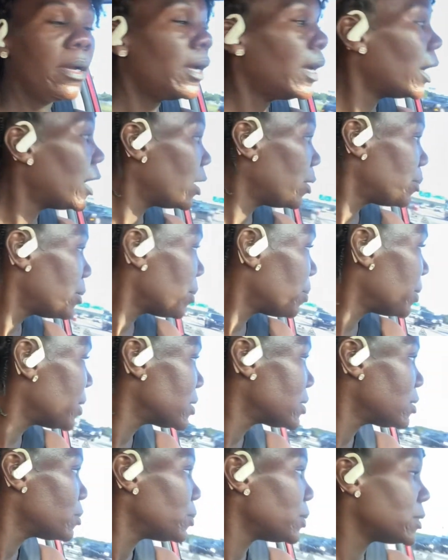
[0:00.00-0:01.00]
I hope that
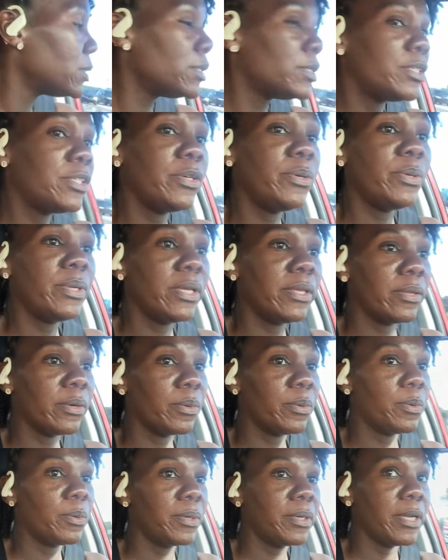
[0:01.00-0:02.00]
person wasn't tooting their
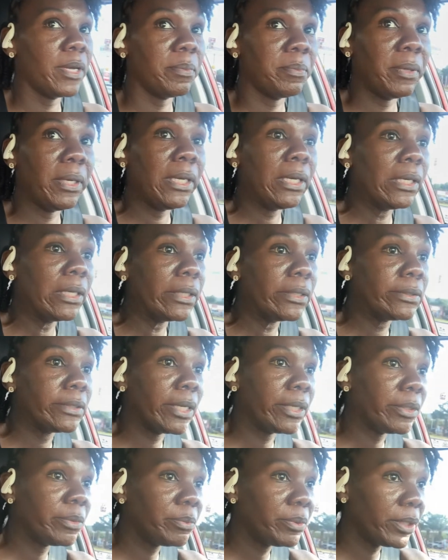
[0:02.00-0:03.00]
horn at me because I
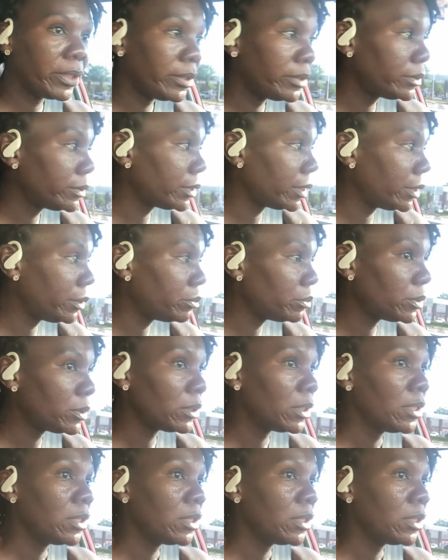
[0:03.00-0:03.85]
don't play those games